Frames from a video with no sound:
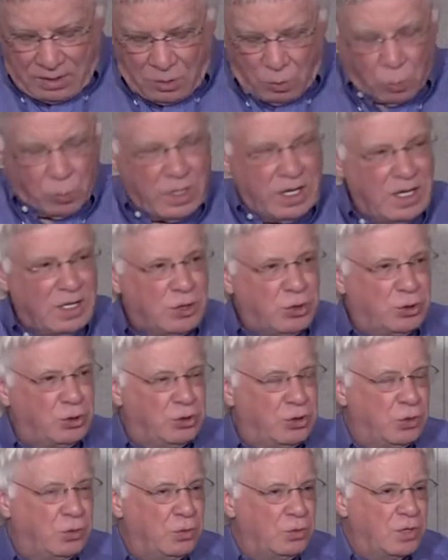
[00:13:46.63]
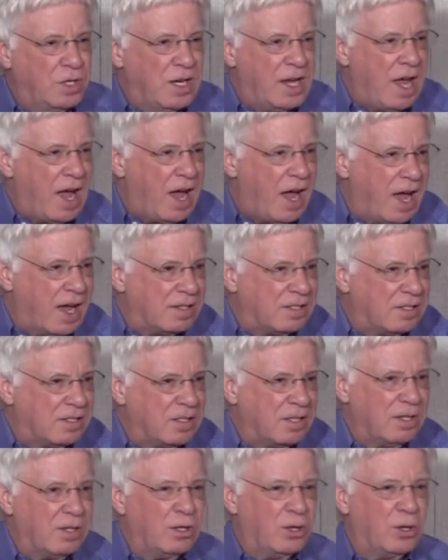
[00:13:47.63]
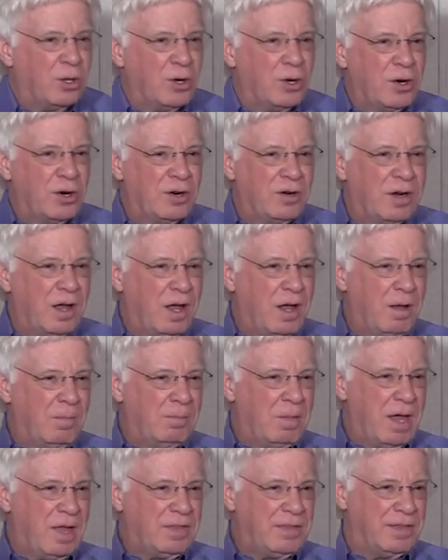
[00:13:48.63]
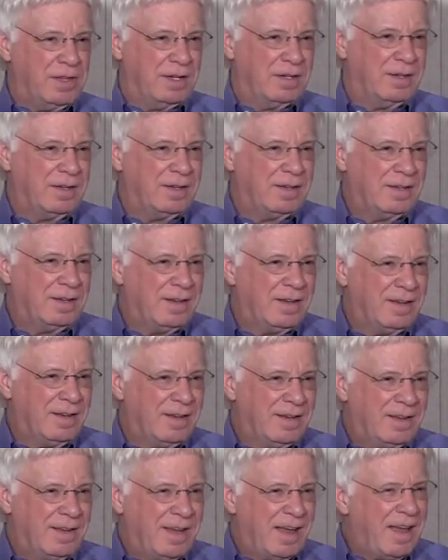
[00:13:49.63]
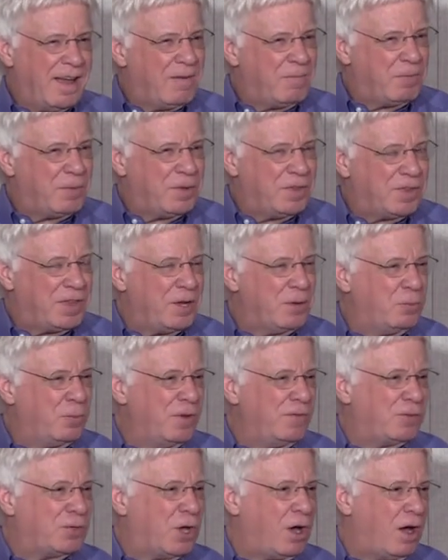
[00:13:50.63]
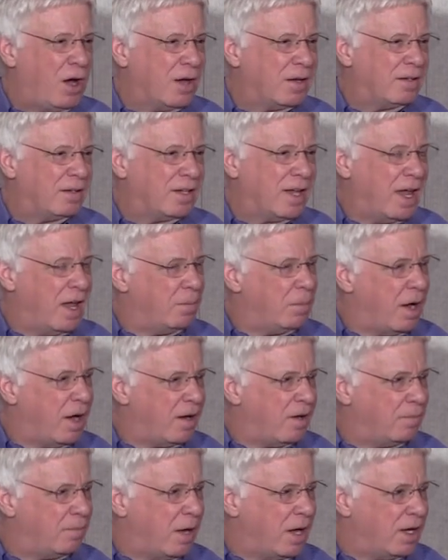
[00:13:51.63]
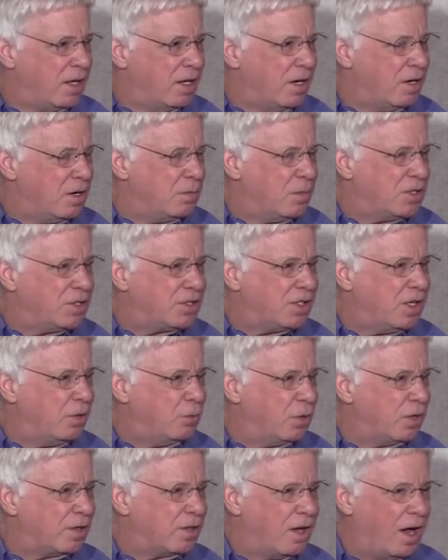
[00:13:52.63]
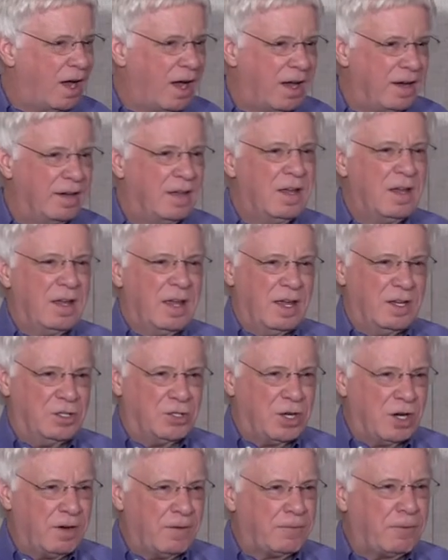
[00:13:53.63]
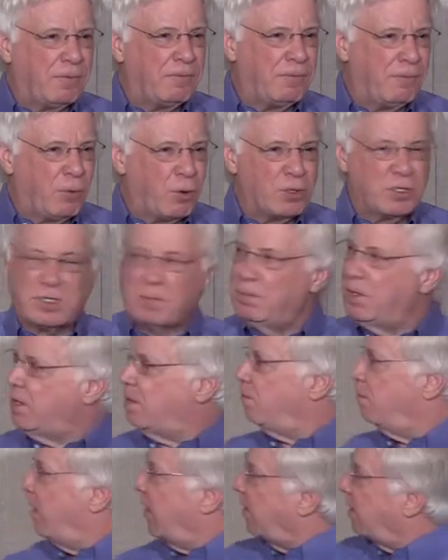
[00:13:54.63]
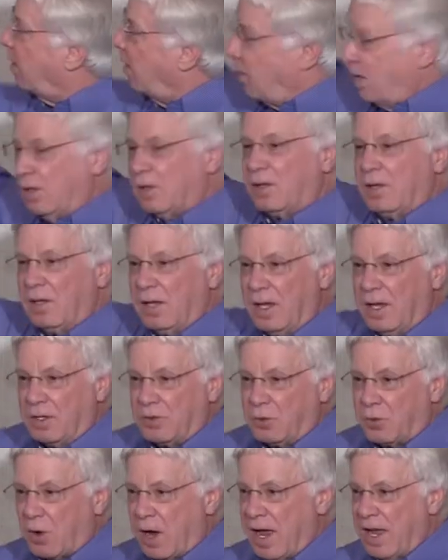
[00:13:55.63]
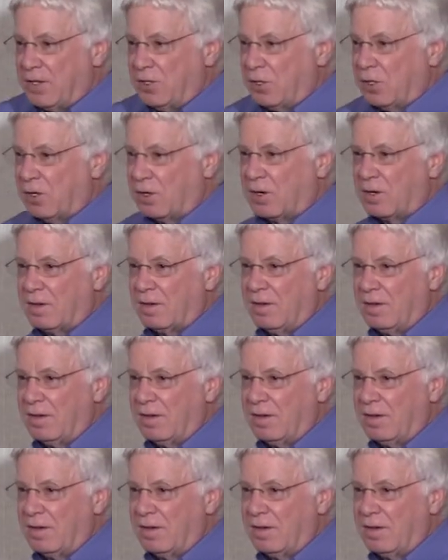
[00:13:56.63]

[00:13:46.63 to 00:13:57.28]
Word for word: We do not learn a method. Everything we've taught came out of my intimacy with God, and Jennifer forced me to make it granular.